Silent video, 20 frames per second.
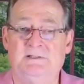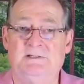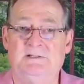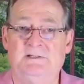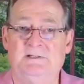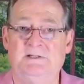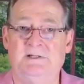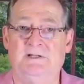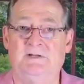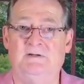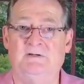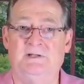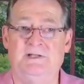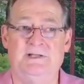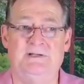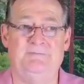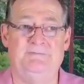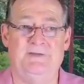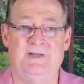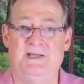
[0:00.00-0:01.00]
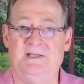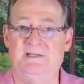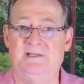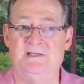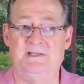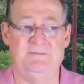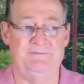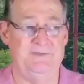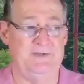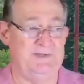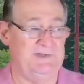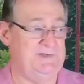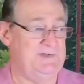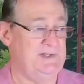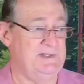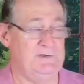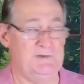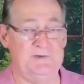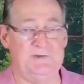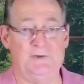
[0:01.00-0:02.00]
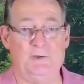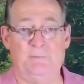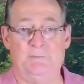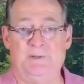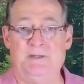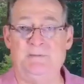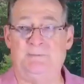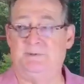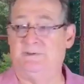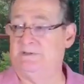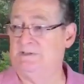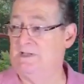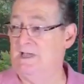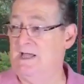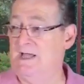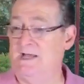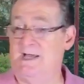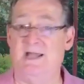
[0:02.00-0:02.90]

You know, and if I if I see there's no people in line,